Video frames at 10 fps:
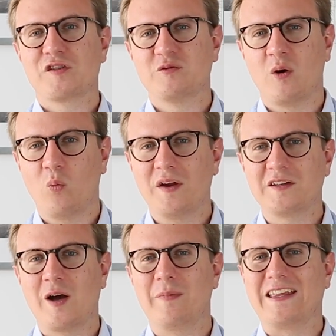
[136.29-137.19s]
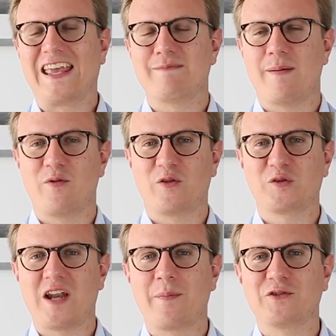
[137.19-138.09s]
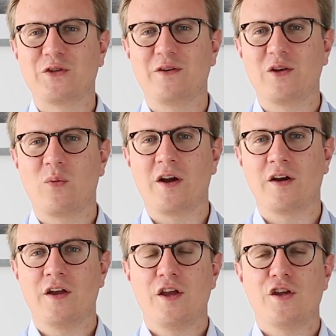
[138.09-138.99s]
So what one company came up with was an opportunity where